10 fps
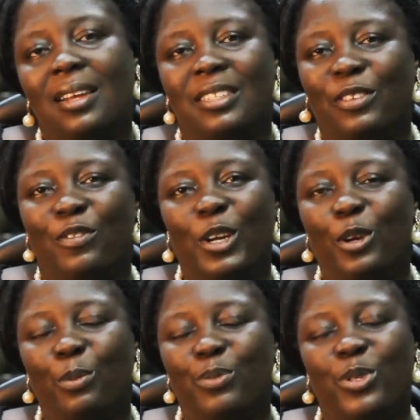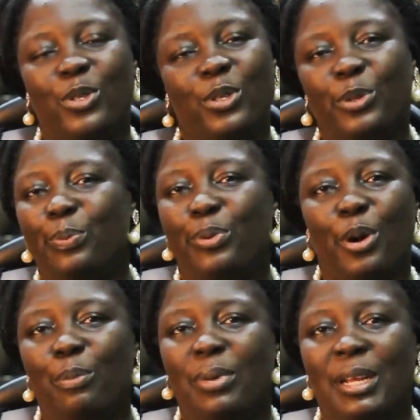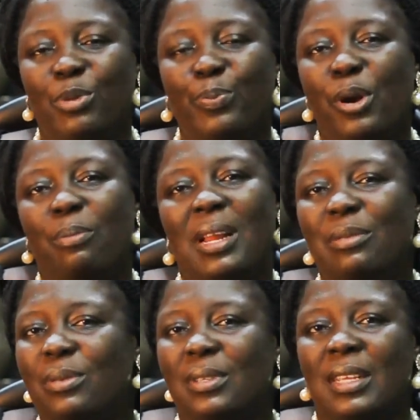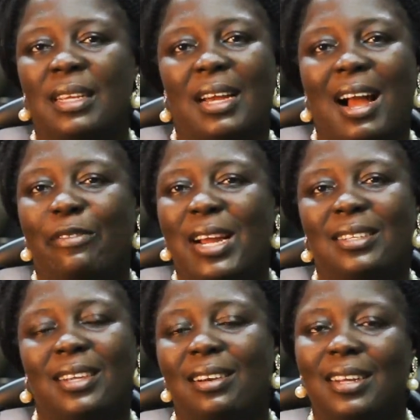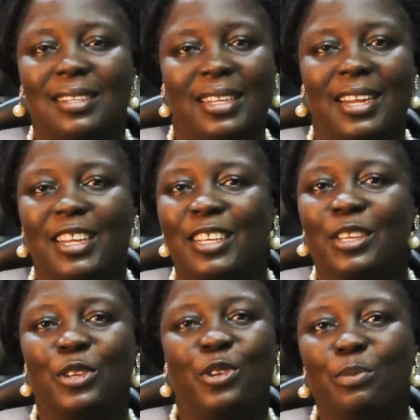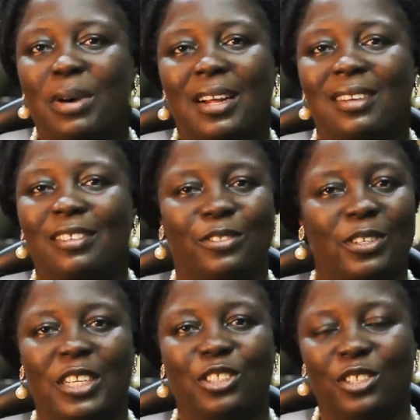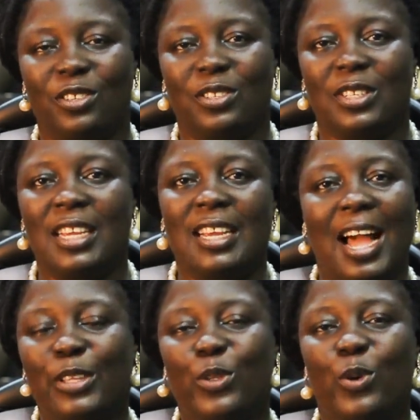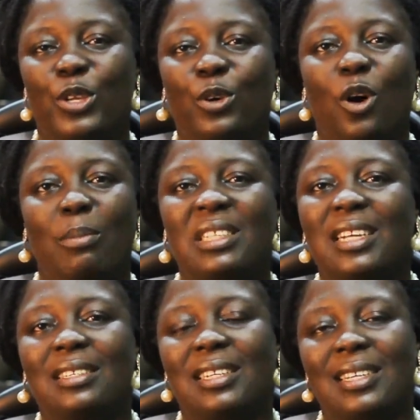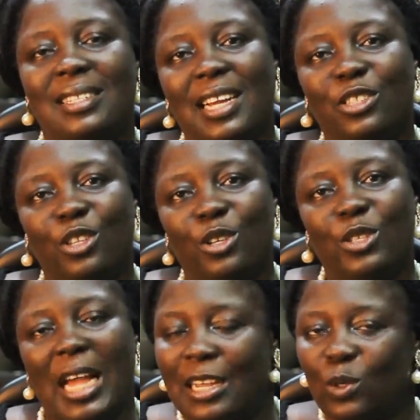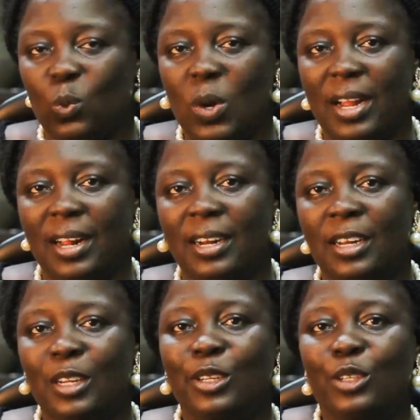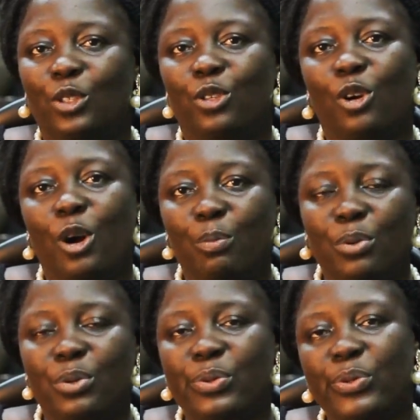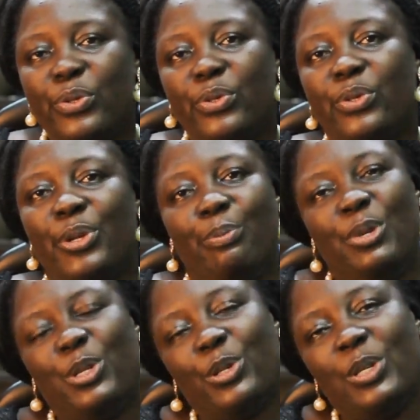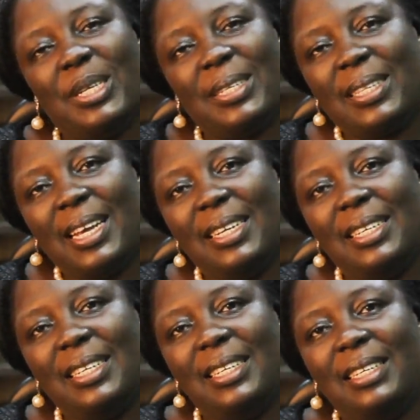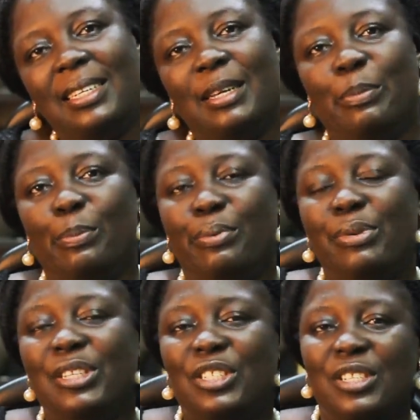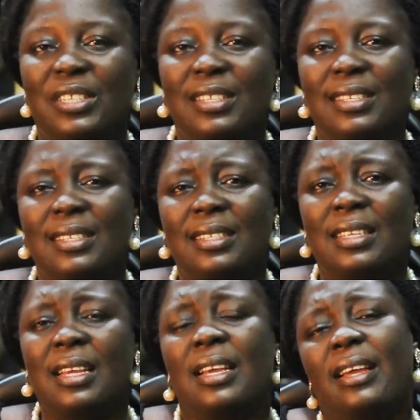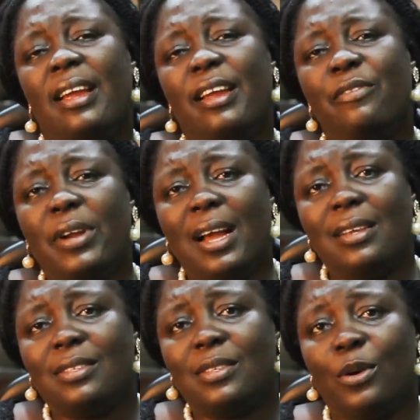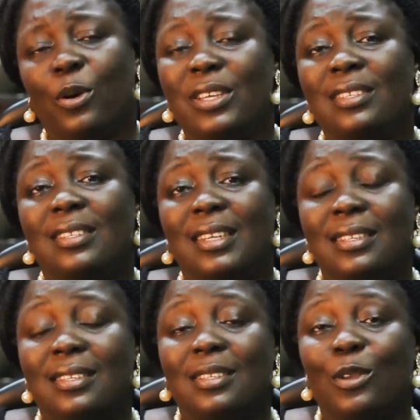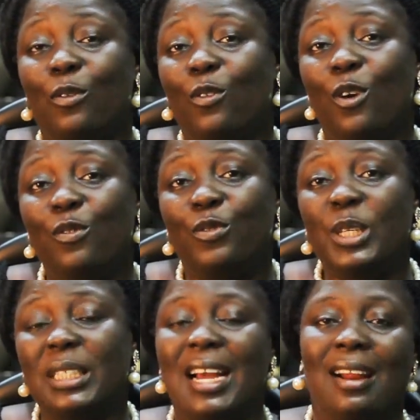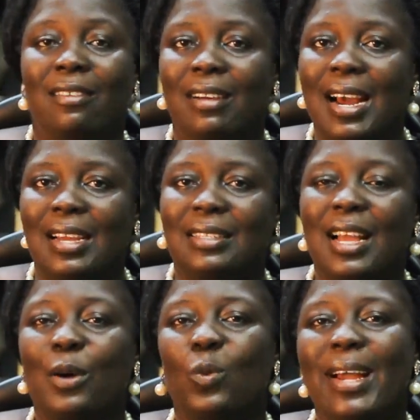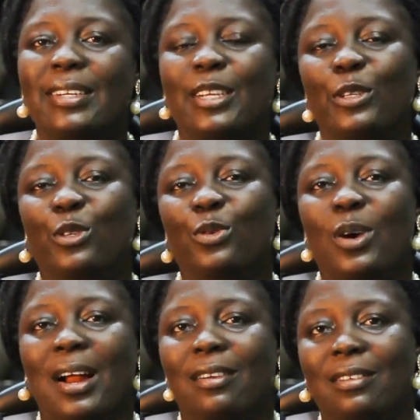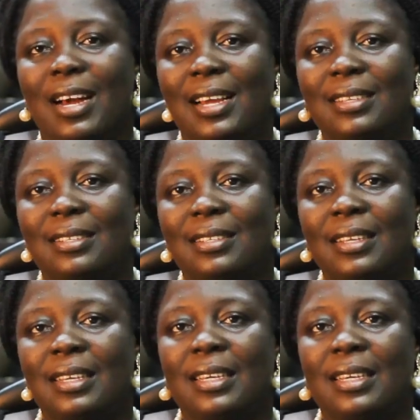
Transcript: develops problems. Problems arise here and there in human relations, and so in commercial transactions as well. Troubles, misunderstanding, breaches, areas or incidences of conflict arise, and where they do arise,